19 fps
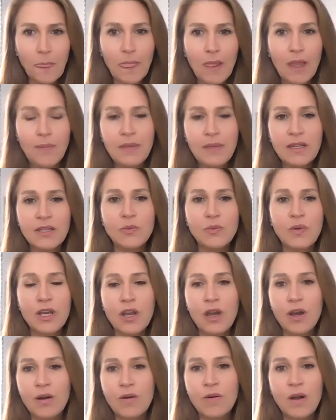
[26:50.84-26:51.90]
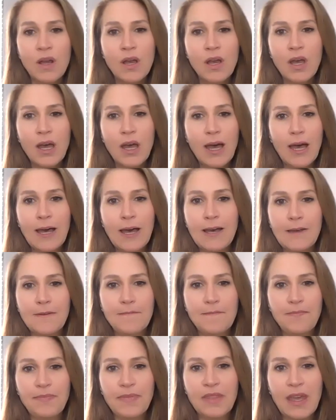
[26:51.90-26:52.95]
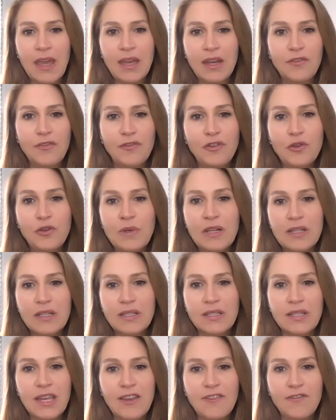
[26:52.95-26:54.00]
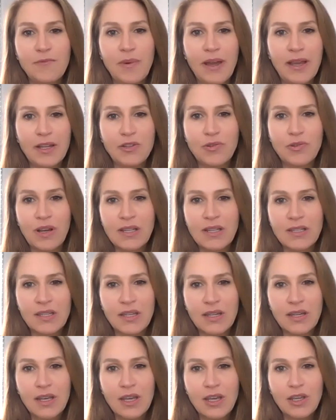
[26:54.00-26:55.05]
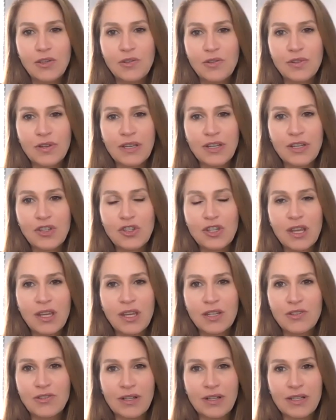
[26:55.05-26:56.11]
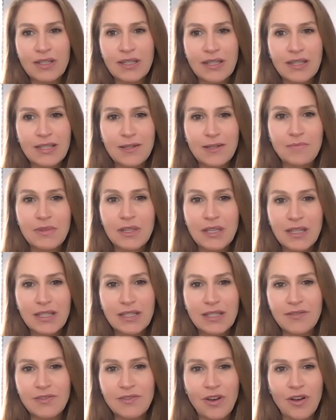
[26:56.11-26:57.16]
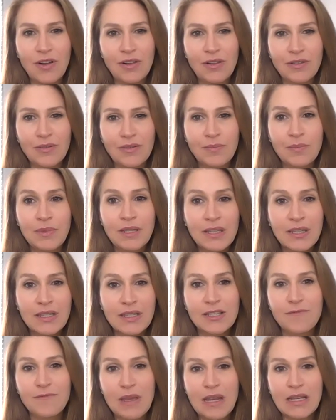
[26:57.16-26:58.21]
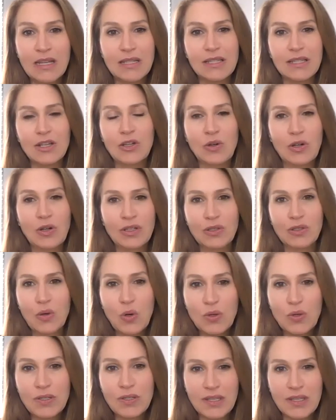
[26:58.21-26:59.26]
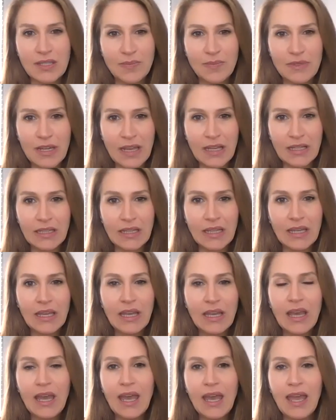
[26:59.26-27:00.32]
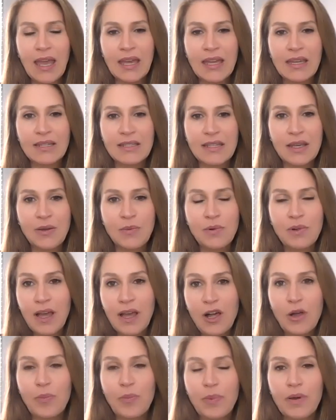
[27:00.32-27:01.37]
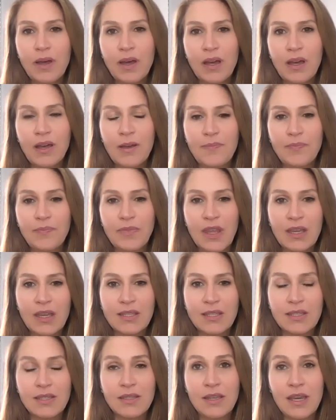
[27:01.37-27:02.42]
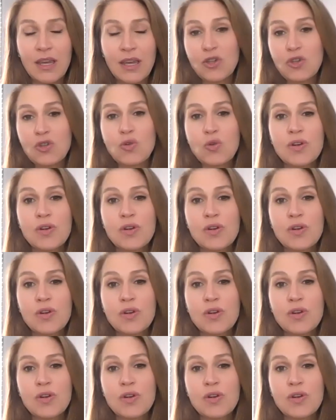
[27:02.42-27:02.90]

because we know that a few minutes saved by a transit user each day can translate to millions of minutes across the whole system daily. And it will help assure